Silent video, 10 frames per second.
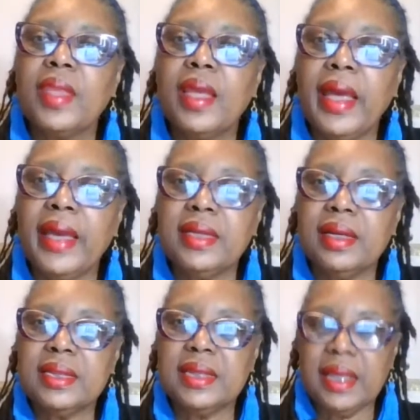Hey,
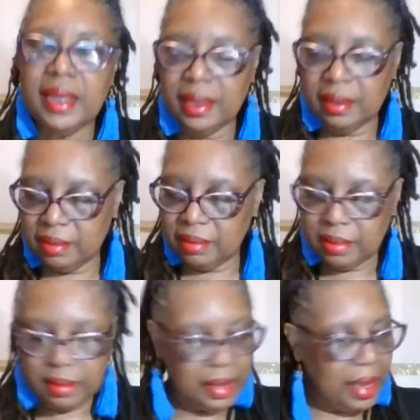Darcia.
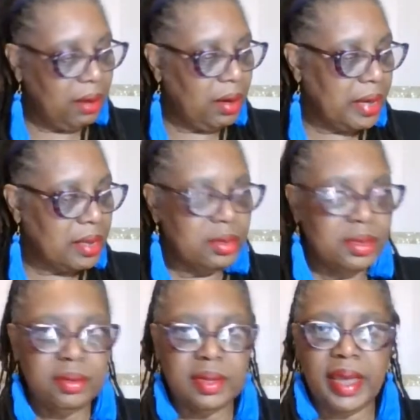How are you
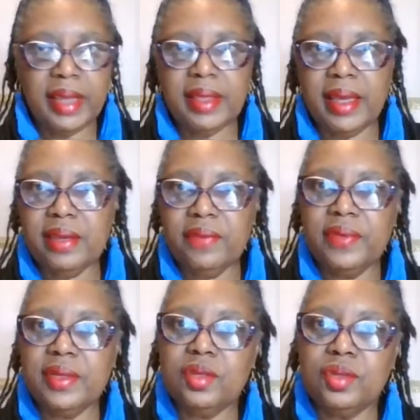today? Thank you for
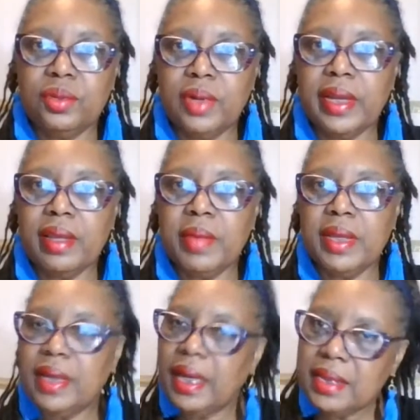joining me.
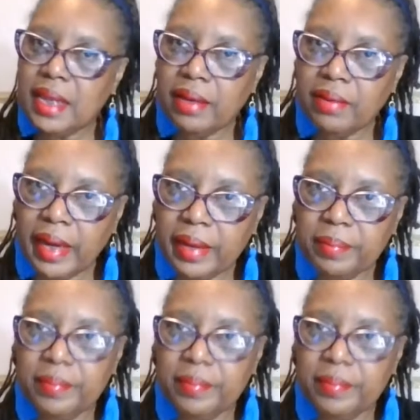Did I say it right?